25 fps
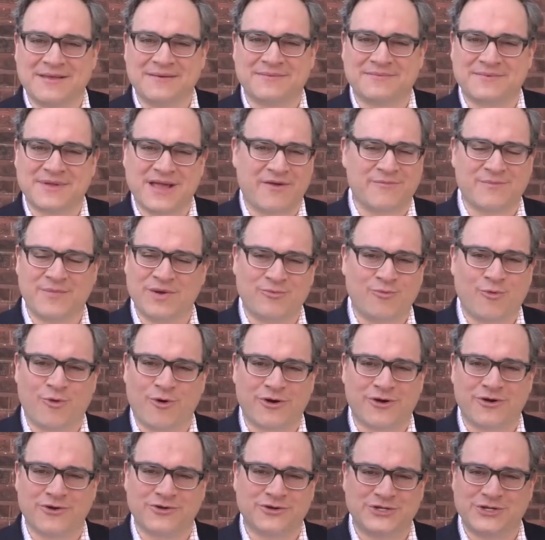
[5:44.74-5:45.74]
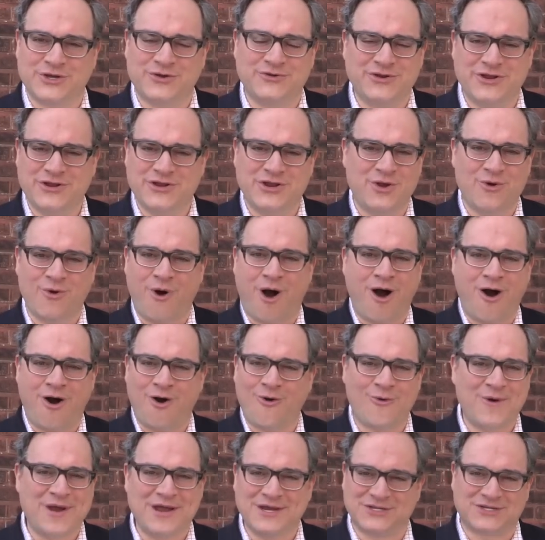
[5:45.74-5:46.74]
the government workers union. You
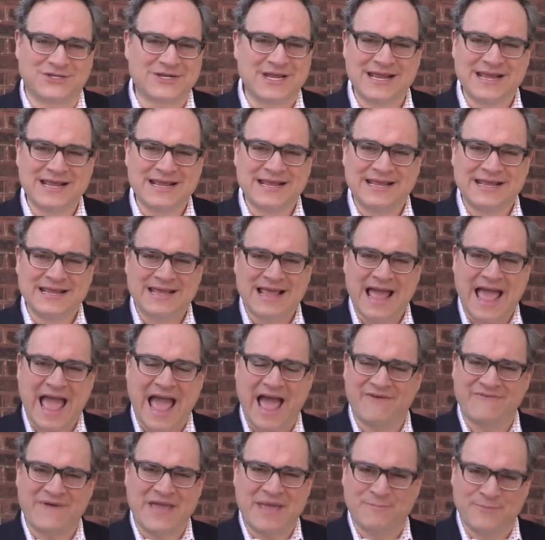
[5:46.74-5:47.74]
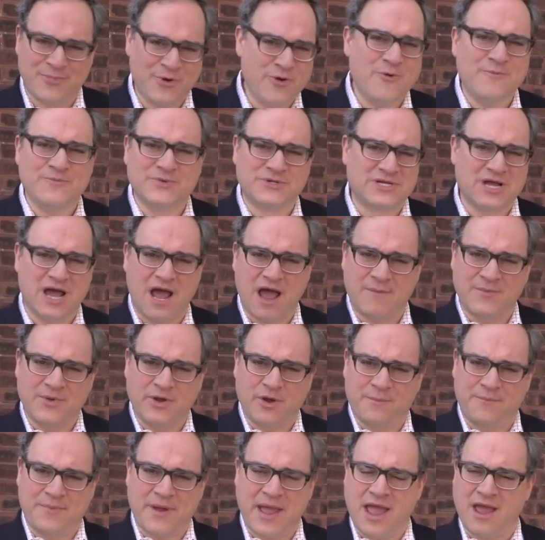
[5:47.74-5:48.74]
always have a boom time.
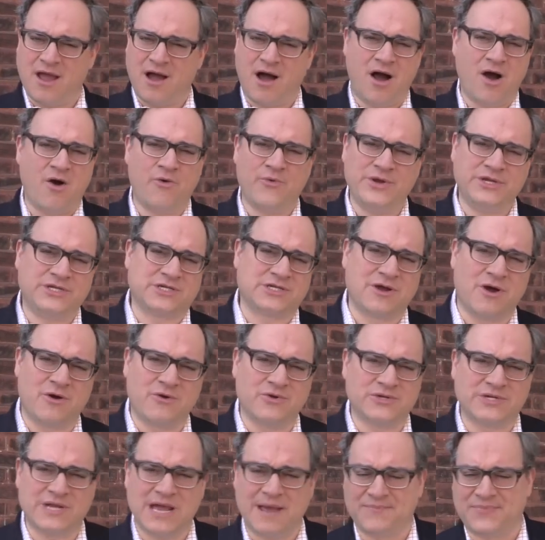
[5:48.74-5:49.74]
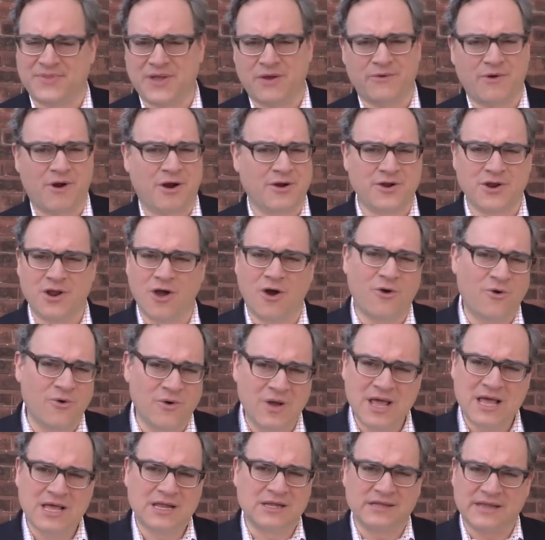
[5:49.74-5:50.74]
Your pay always goes up. There are
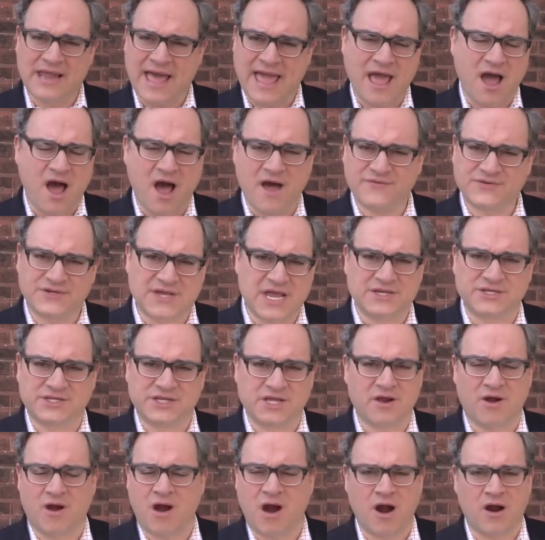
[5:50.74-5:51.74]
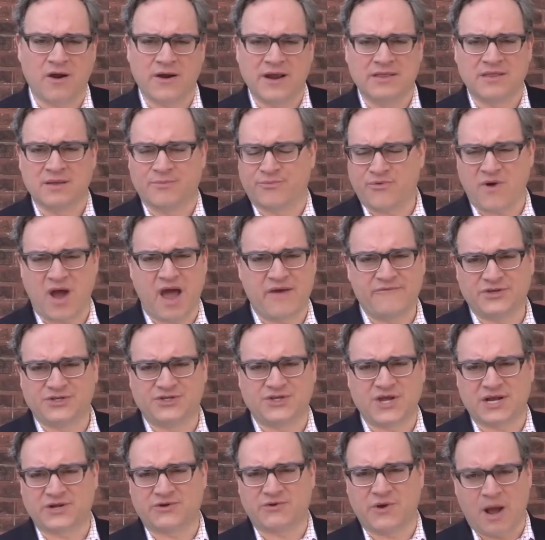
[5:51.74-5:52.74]
no layoffs as there are in the private
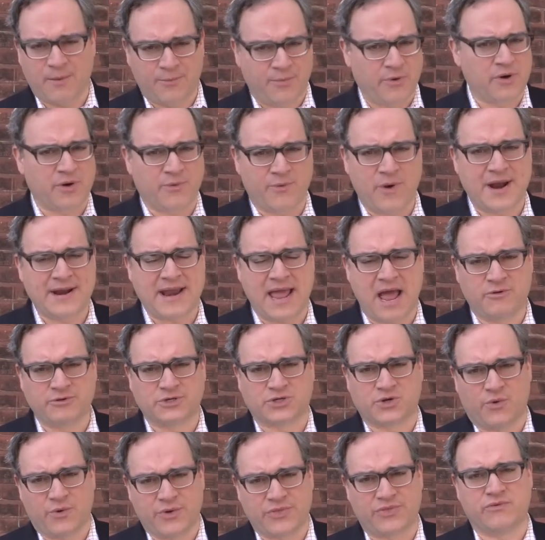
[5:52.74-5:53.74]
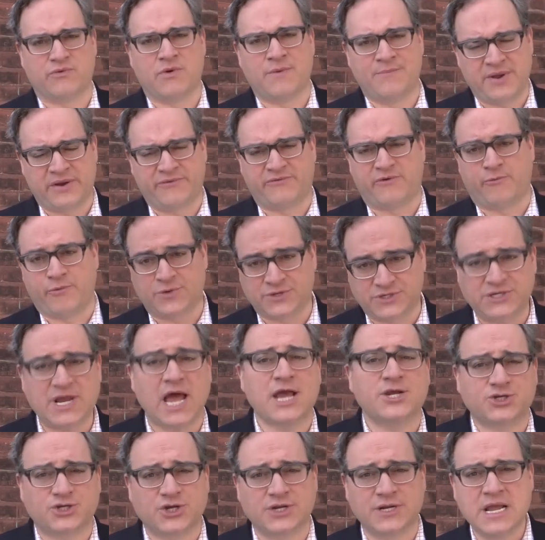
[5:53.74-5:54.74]
sector. Alberta right now is going through a bit of a
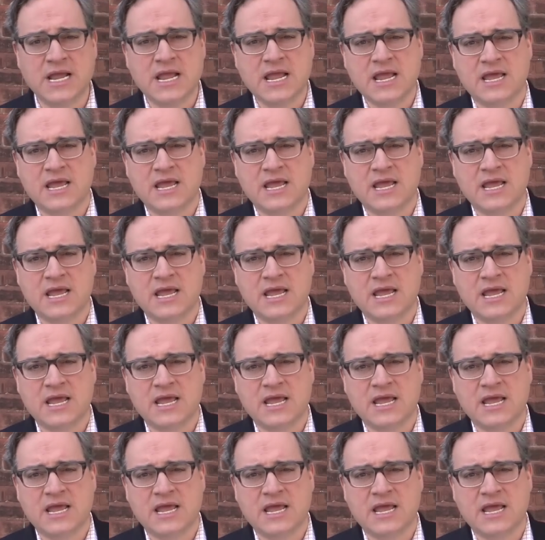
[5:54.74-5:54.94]
recession